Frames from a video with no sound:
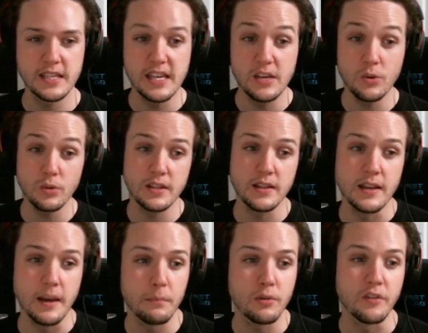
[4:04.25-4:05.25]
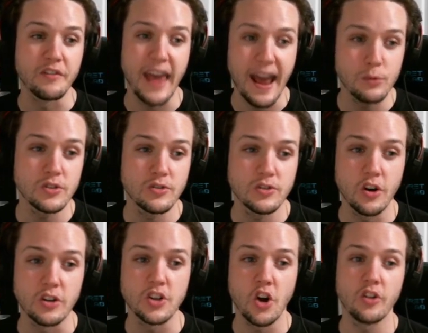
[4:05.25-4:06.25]
equal to the number of counters
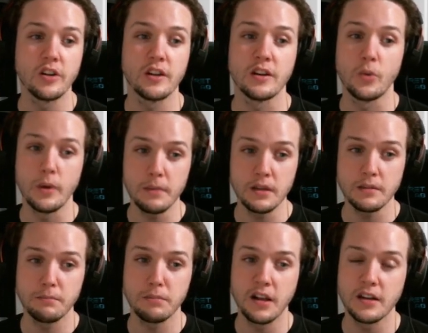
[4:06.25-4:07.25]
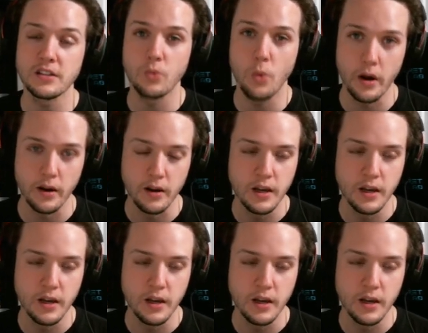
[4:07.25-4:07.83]
on target equipment +1.